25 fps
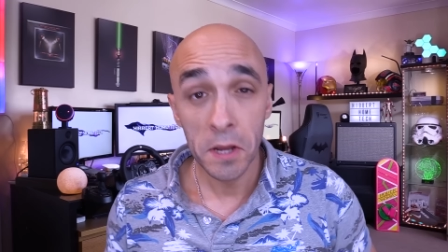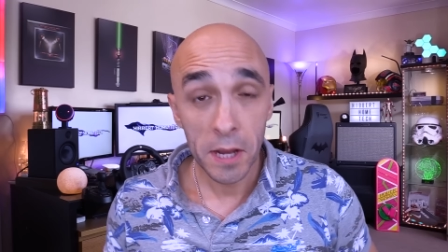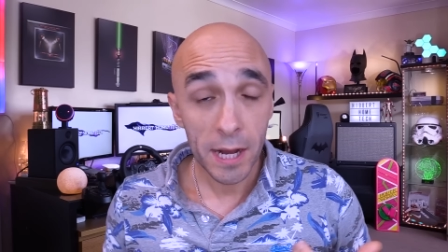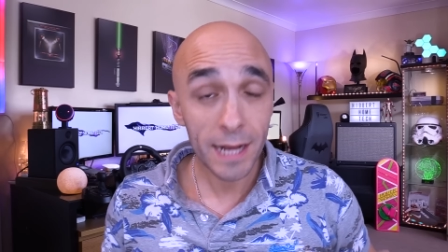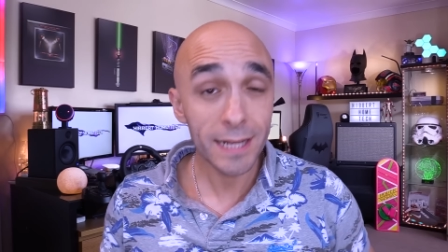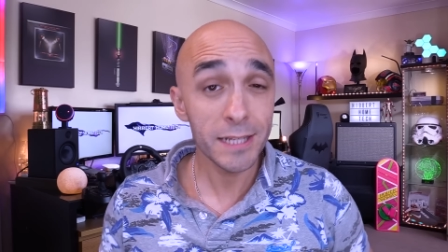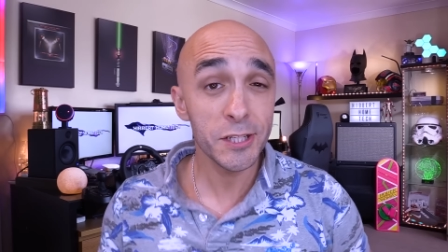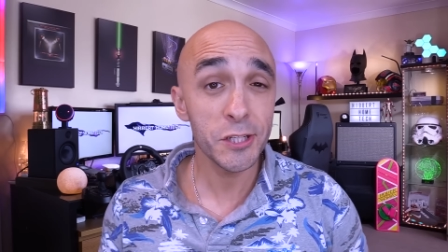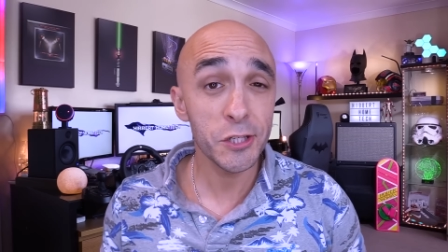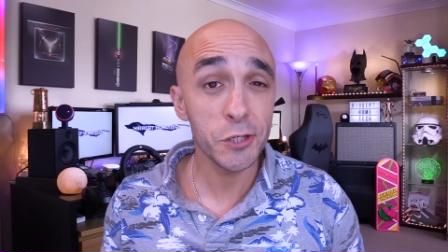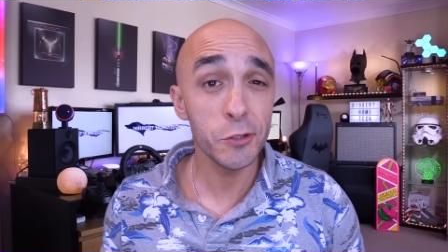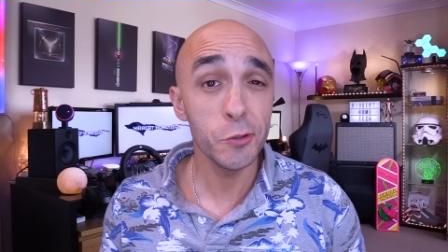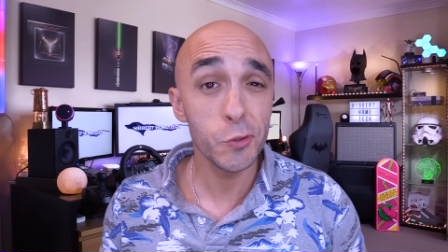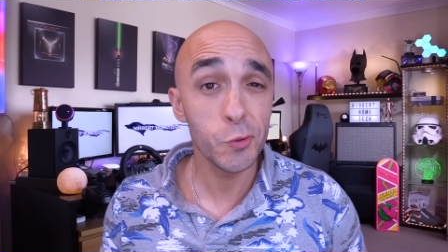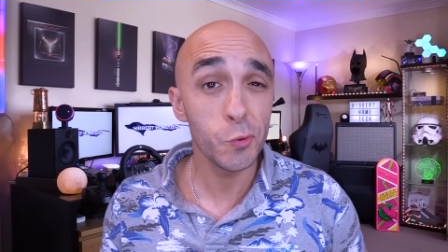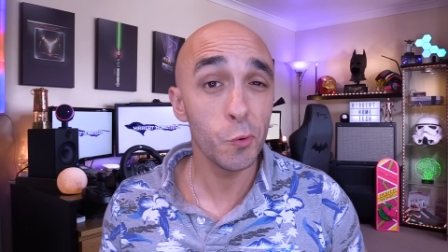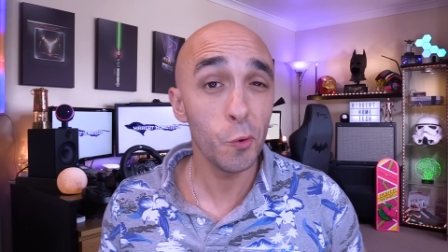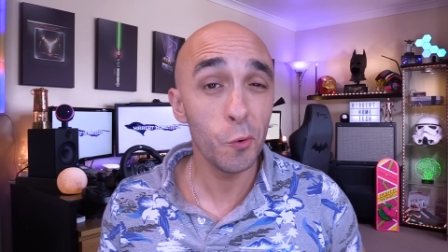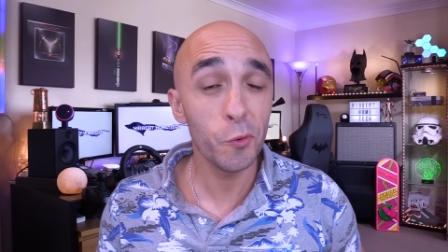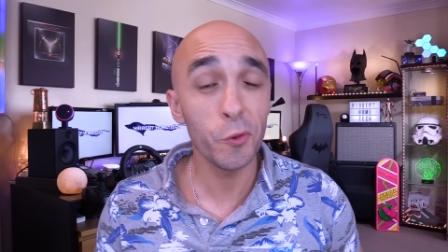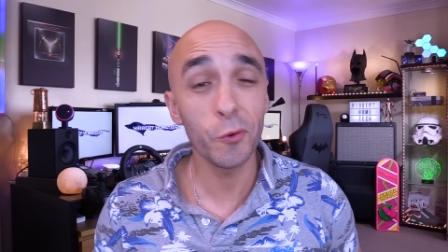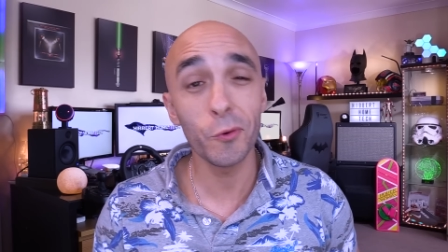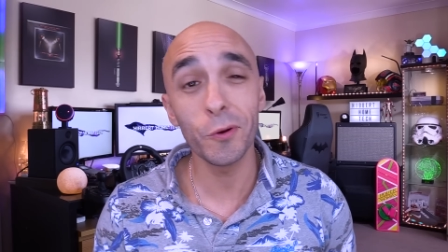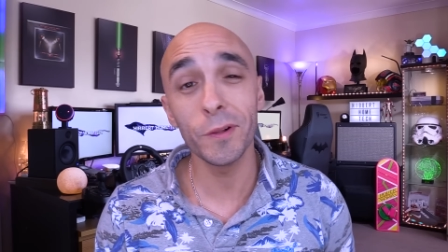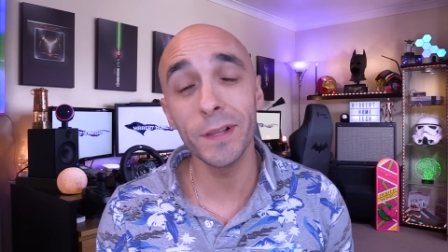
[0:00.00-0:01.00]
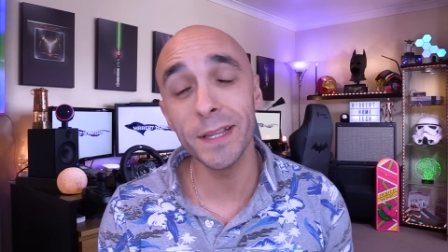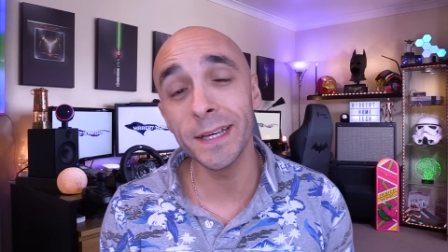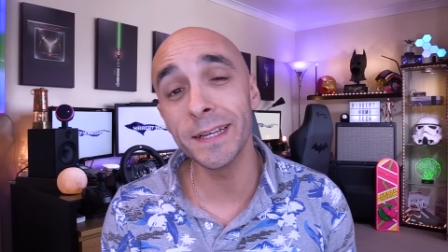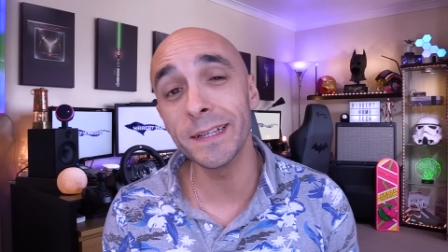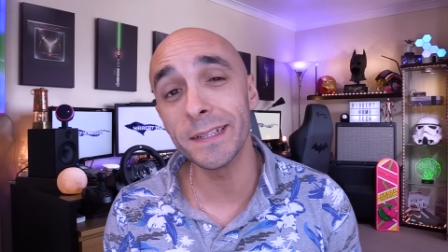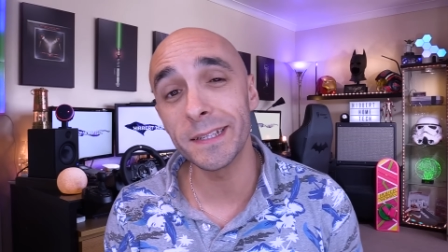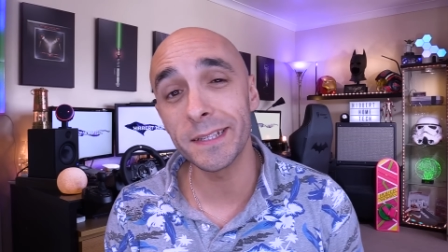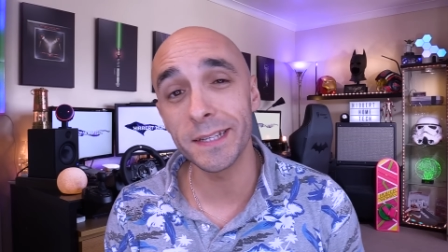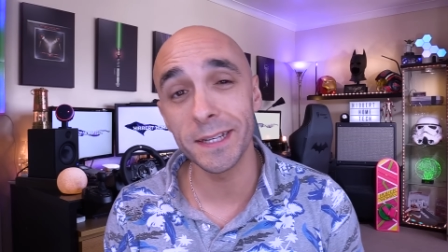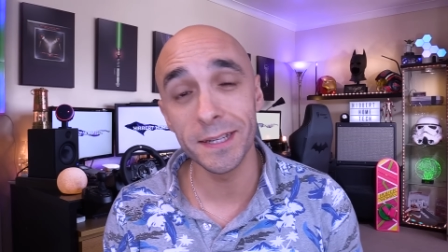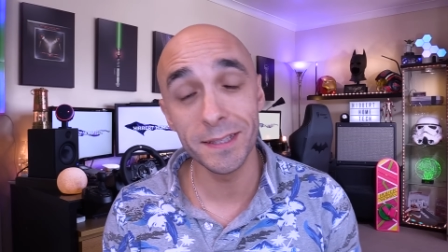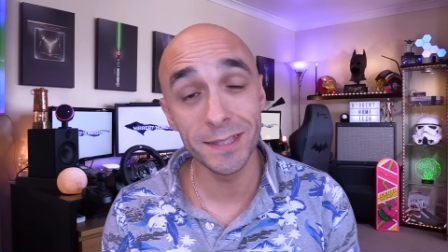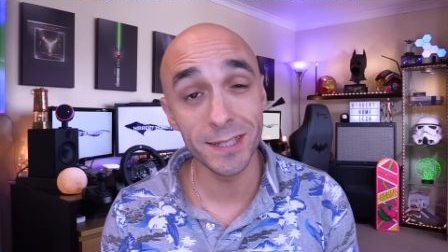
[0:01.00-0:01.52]
As usual, there are
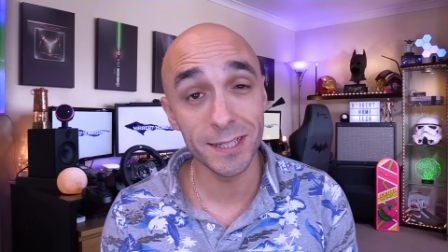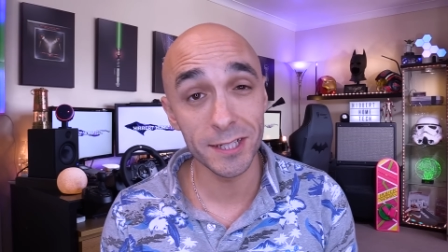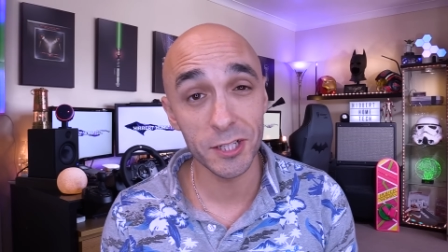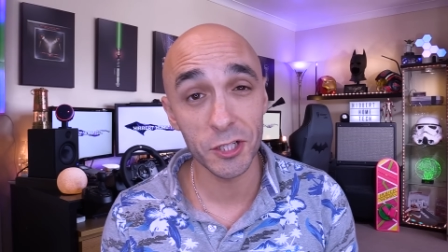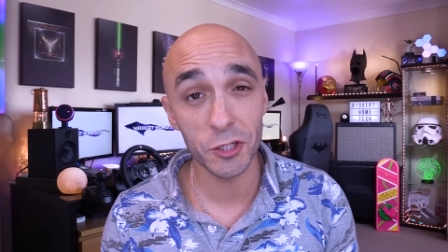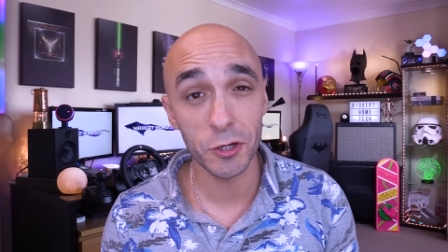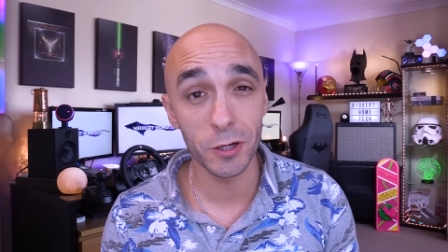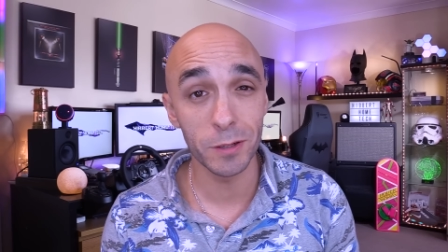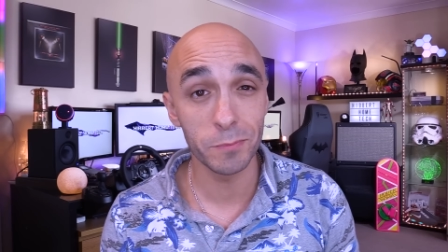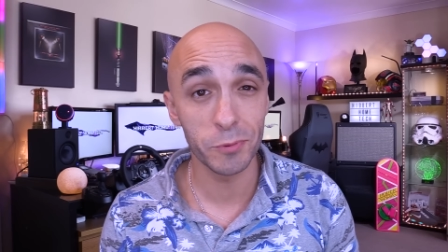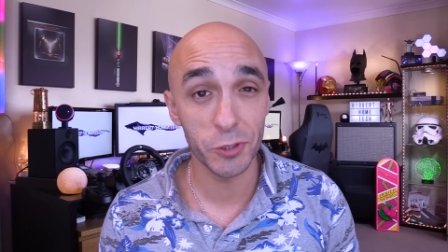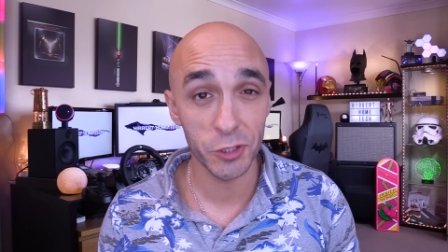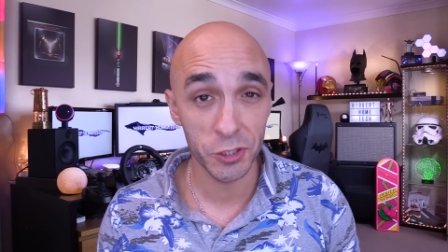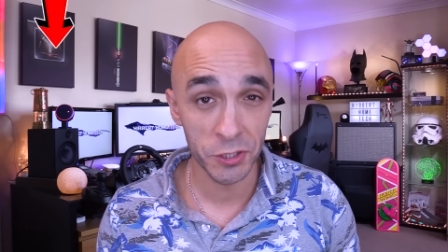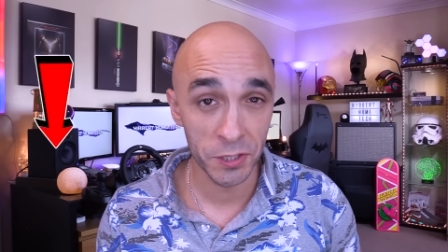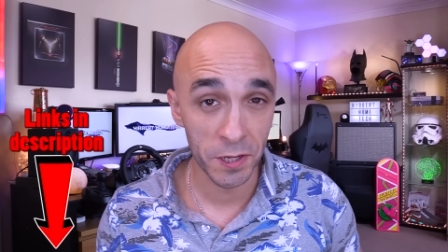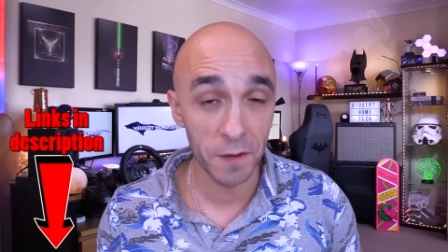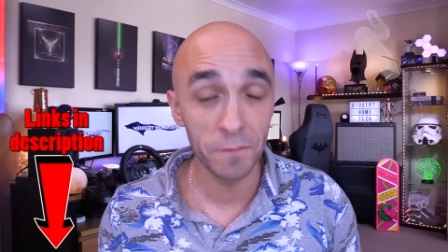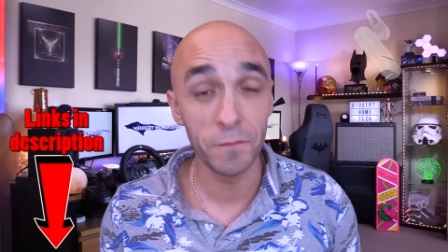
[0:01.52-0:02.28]
links in the description